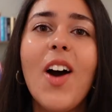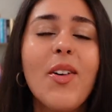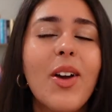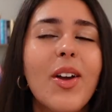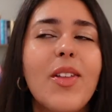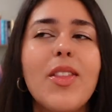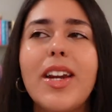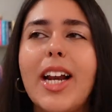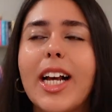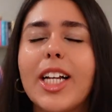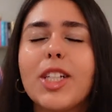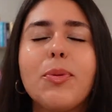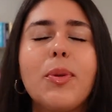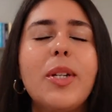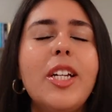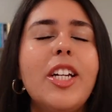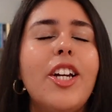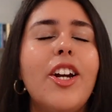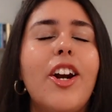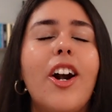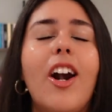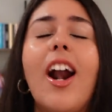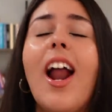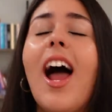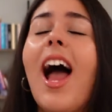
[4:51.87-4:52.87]
Okay, the next one
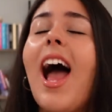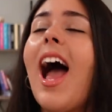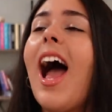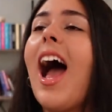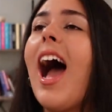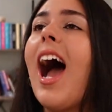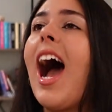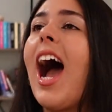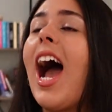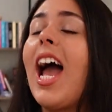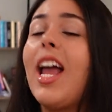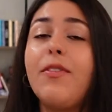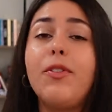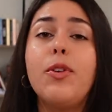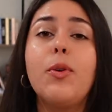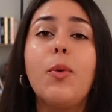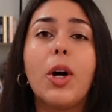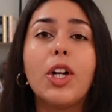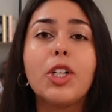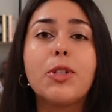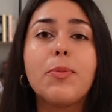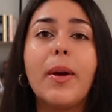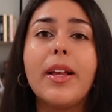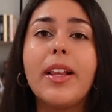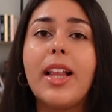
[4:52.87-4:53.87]
here, if you
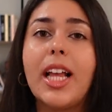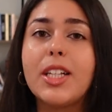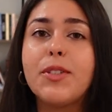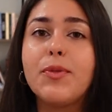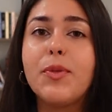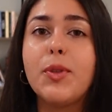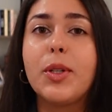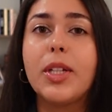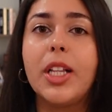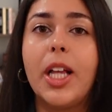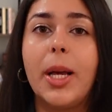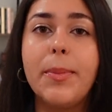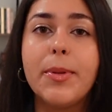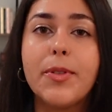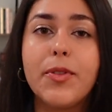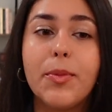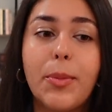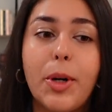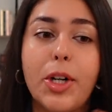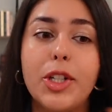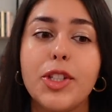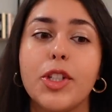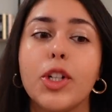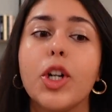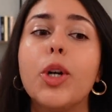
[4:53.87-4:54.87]
watched my last few clips from
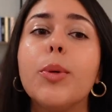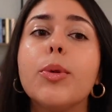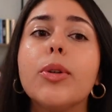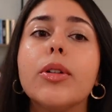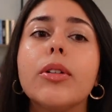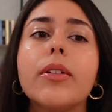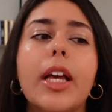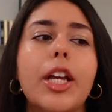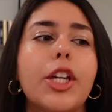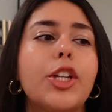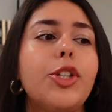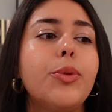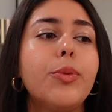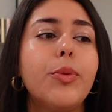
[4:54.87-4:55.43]
Barnes & Noble, like,